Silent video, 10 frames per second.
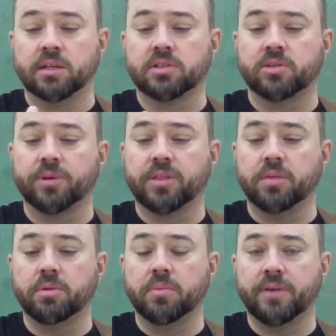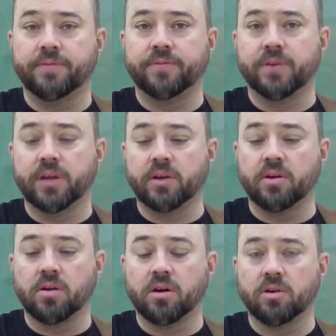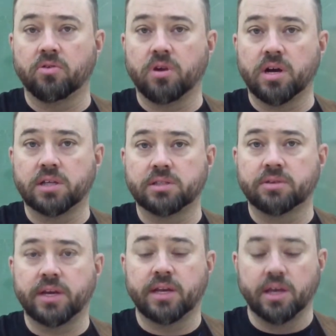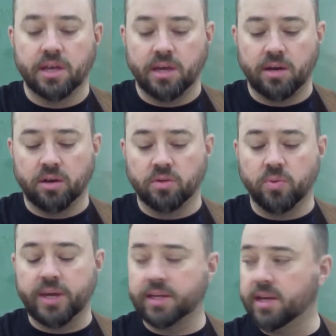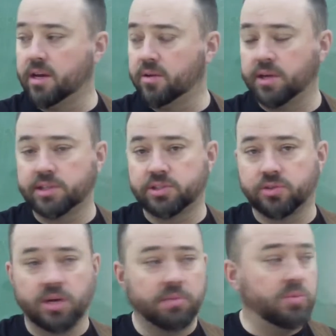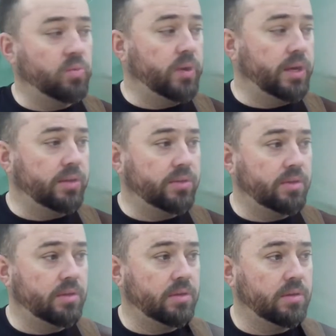So my thumb and my finger are crossed, right? And on the way down I strum with